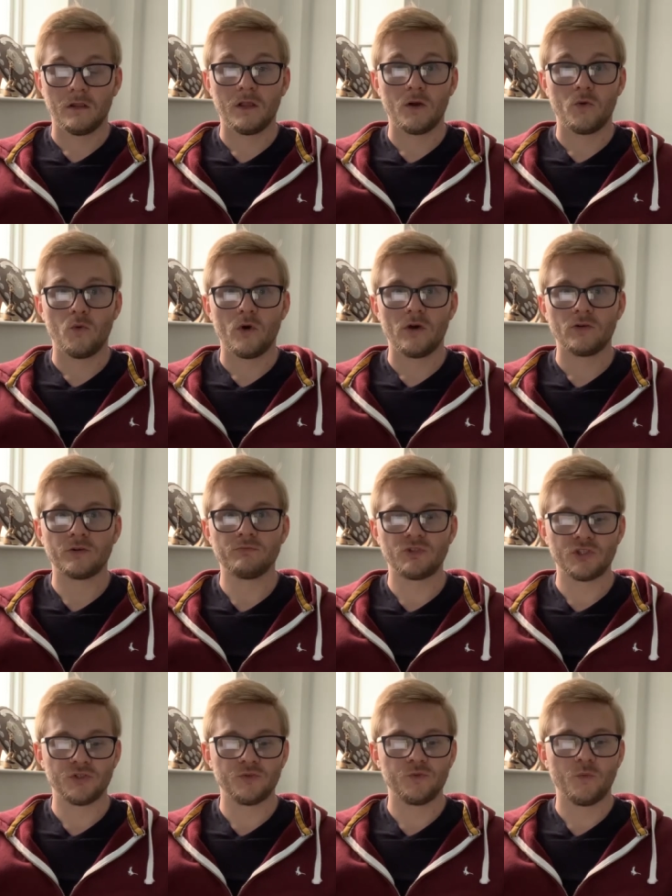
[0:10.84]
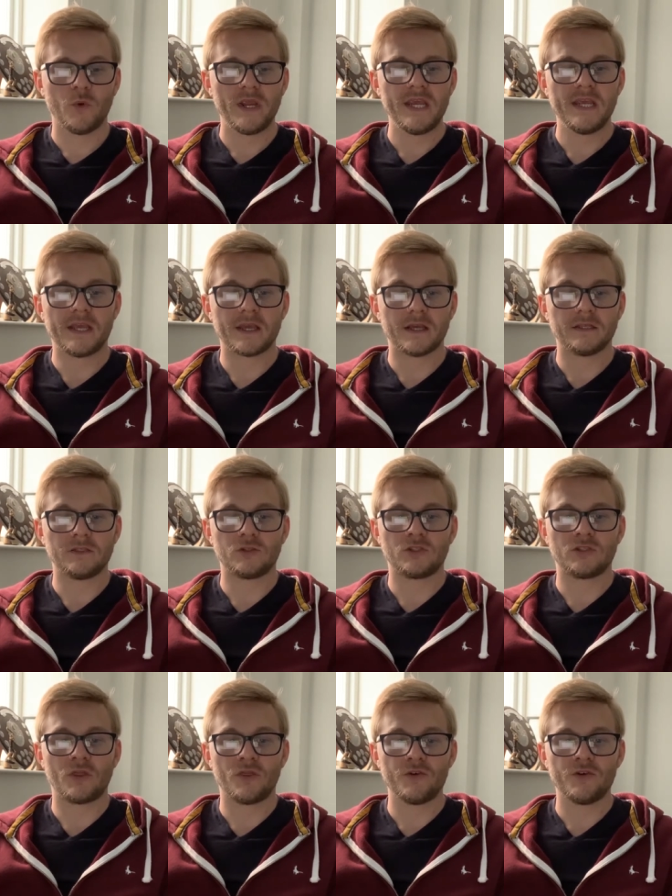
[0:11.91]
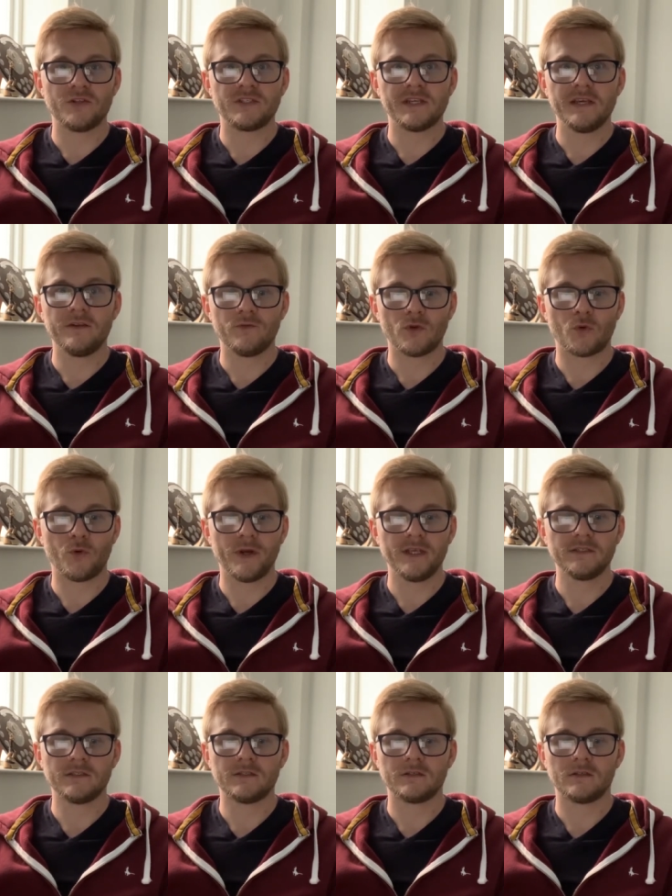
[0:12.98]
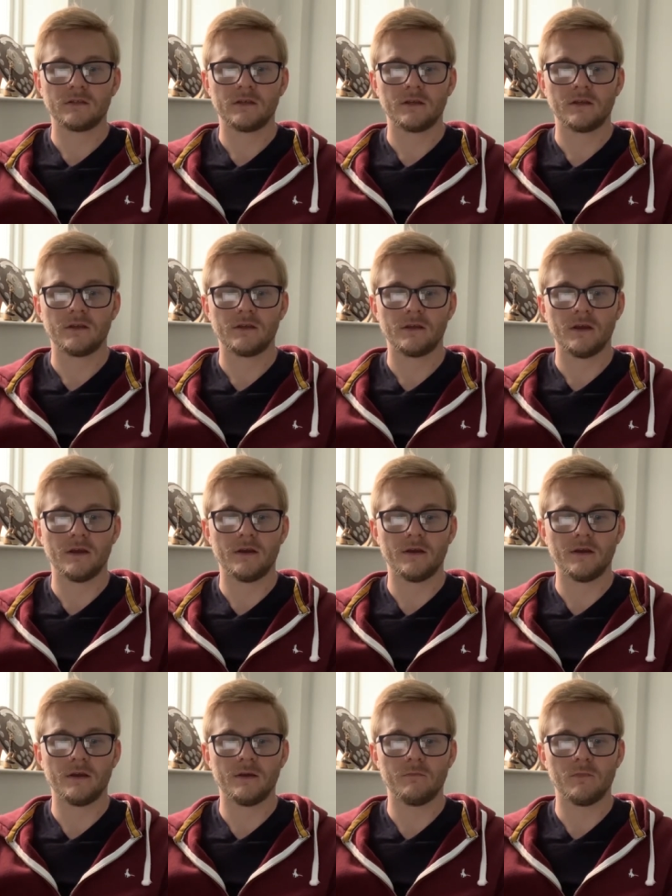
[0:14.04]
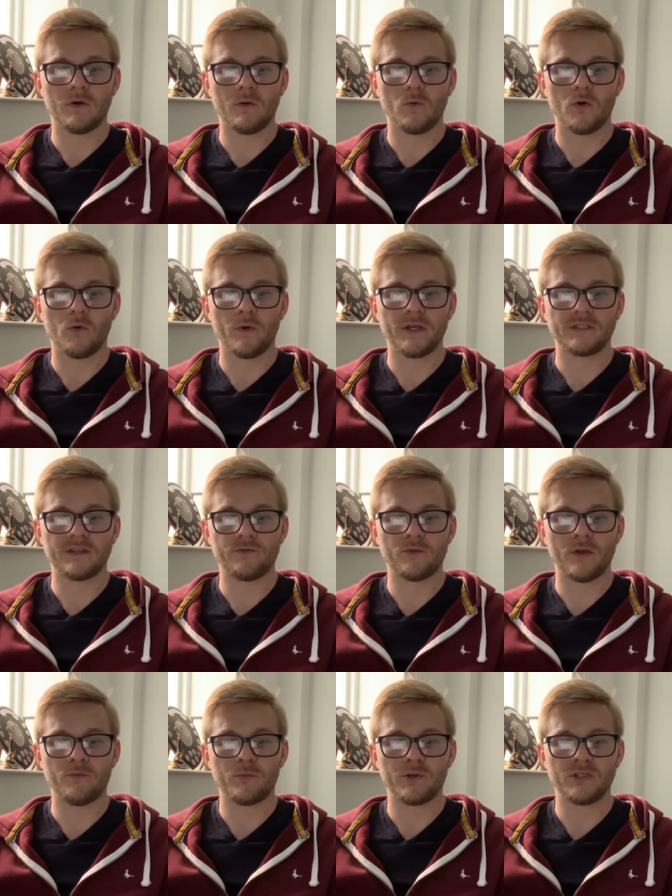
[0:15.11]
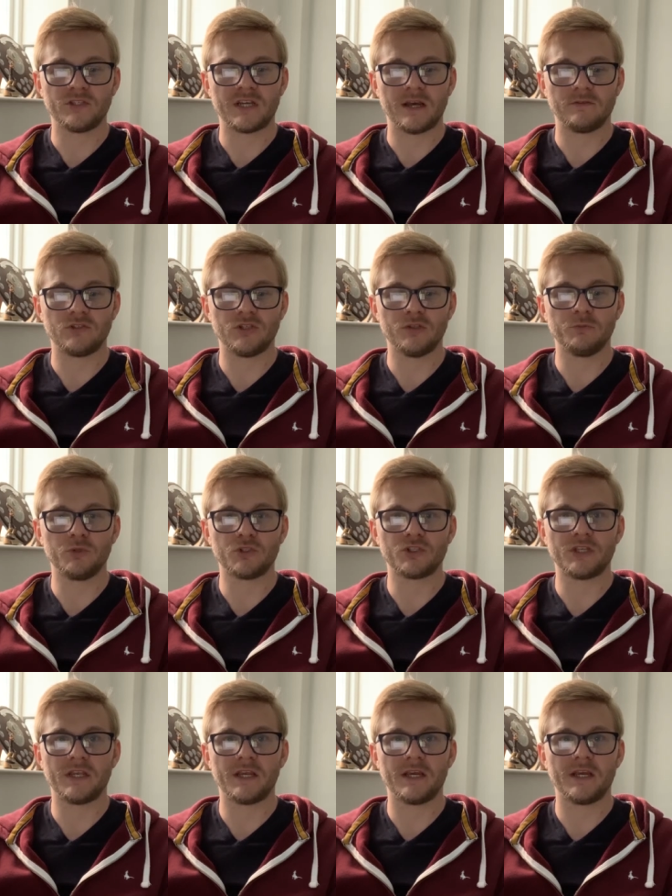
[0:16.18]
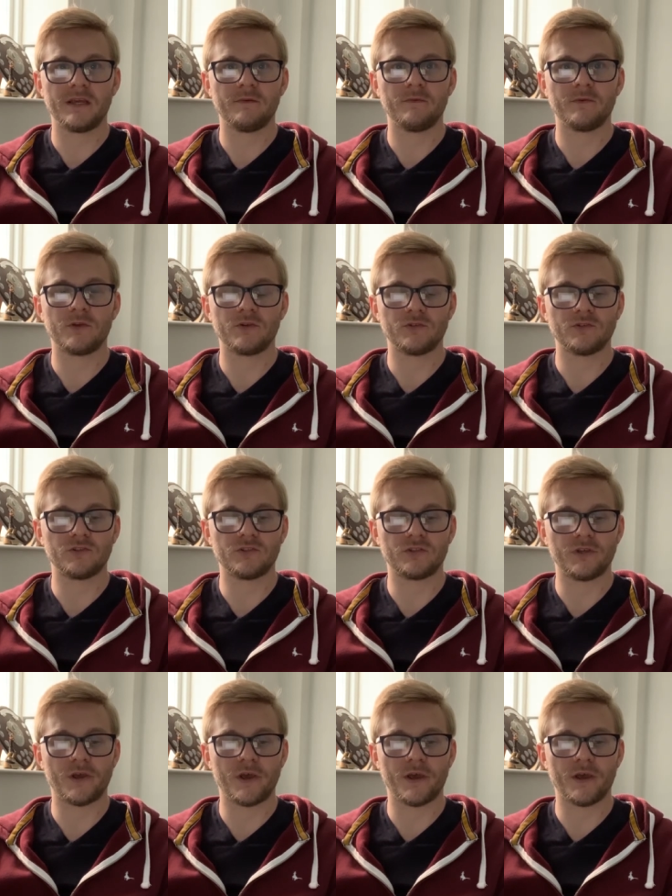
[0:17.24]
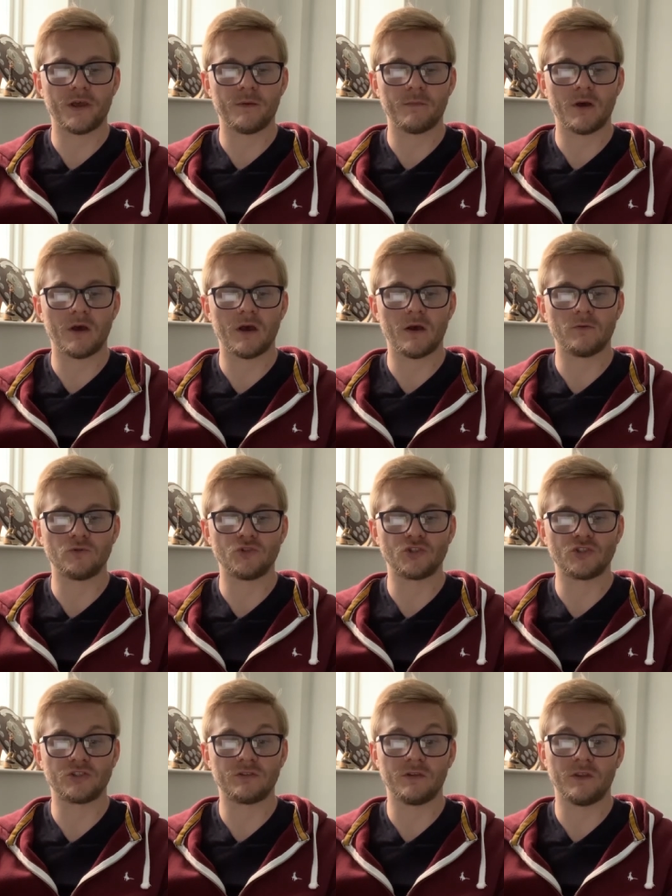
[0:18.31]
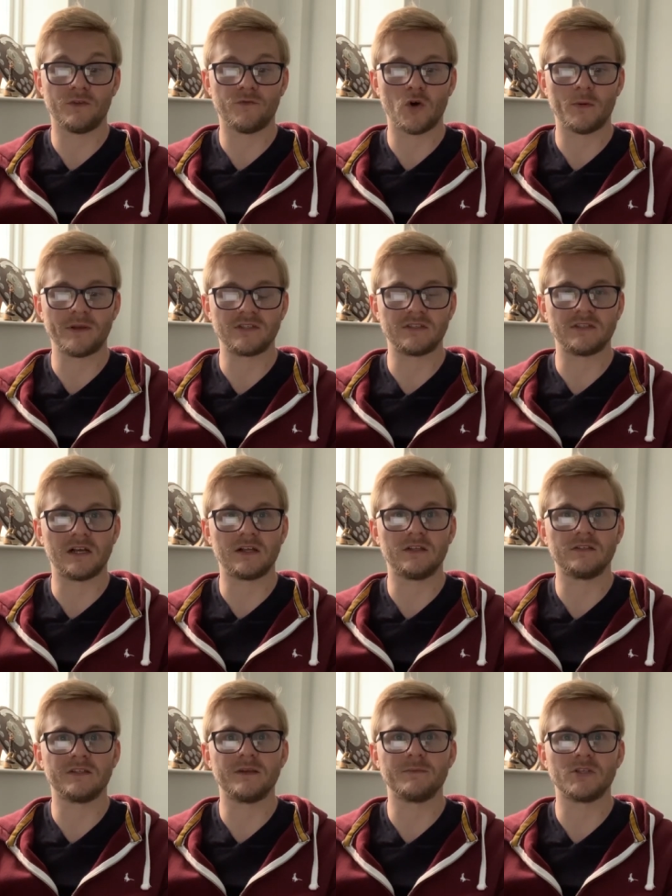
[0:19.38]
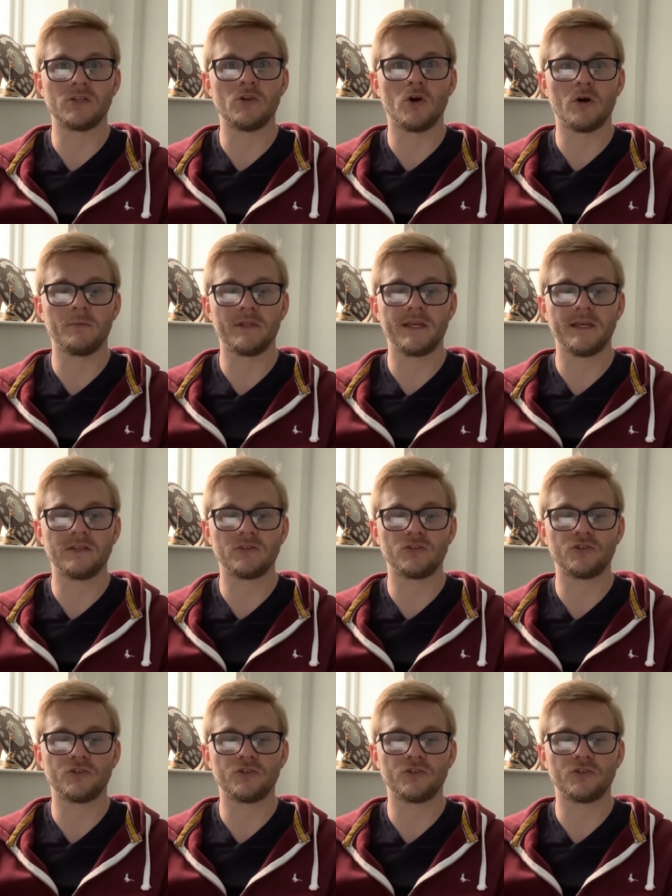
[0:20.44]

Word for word: Hello, welcome to week 13 of the quiz. Um, I won't waste everybody's time too much today because um, I'll just, the format's exactly the same as it normally is.